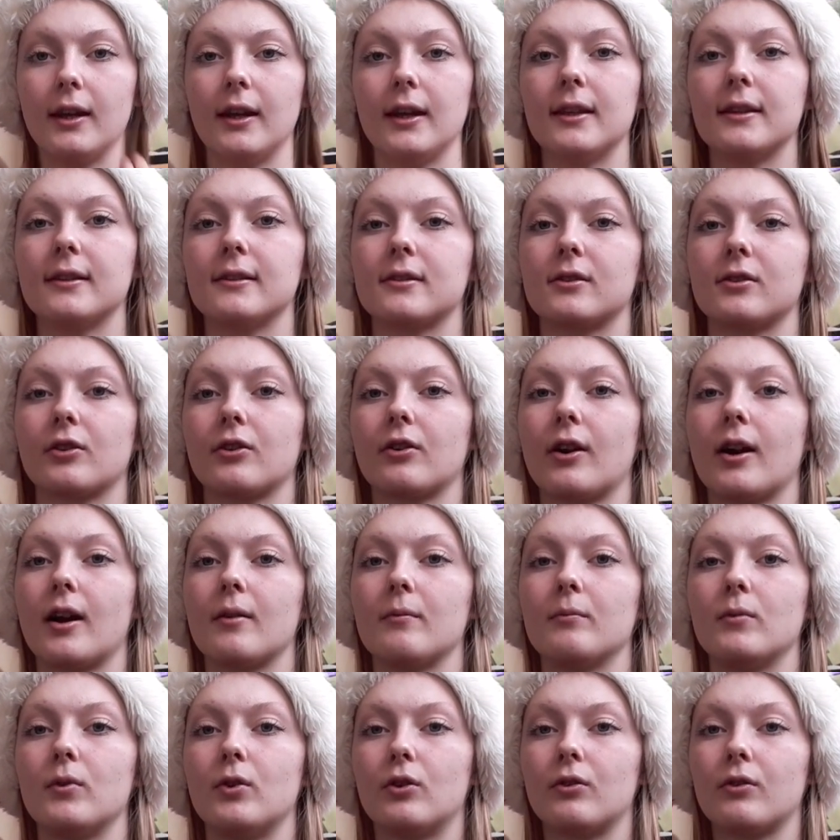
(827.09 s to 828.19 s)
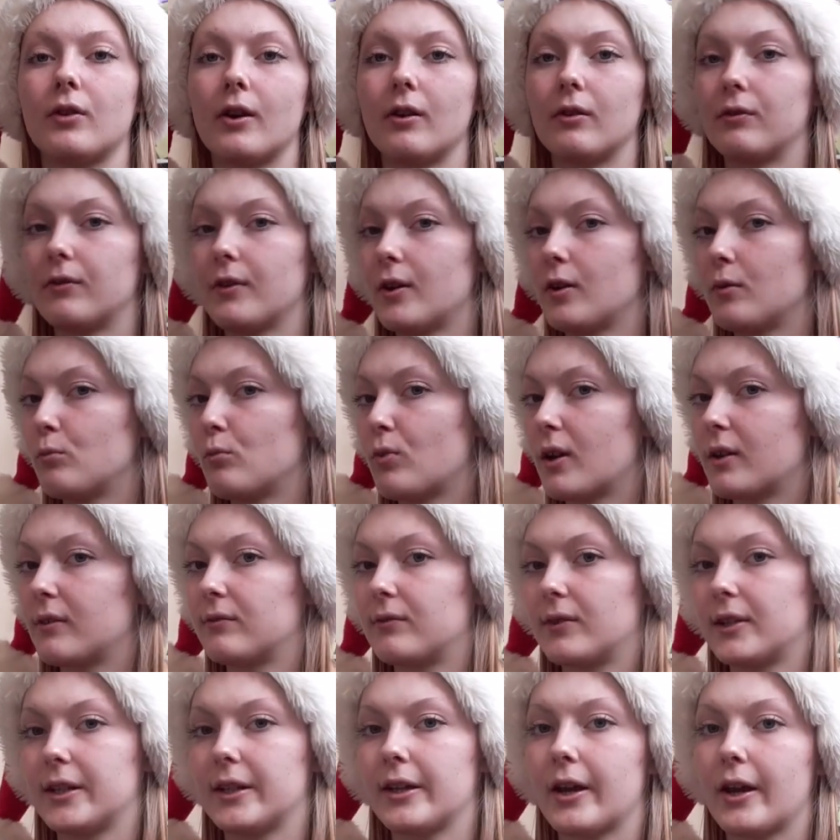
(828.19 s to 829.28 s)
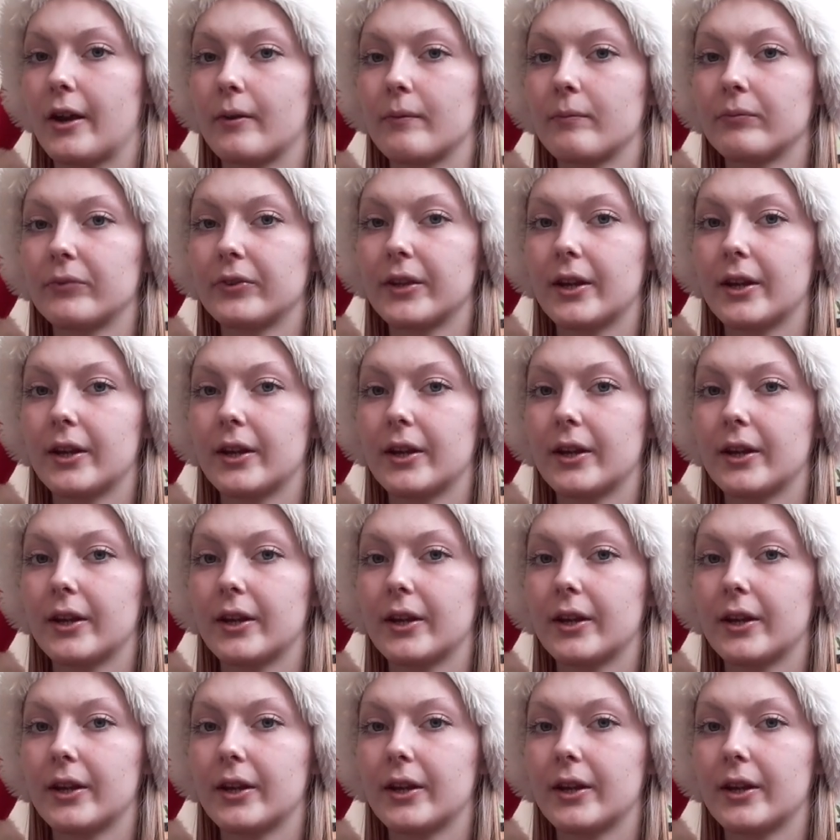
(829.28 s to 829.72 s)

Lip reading: Instagram, or I'll film one video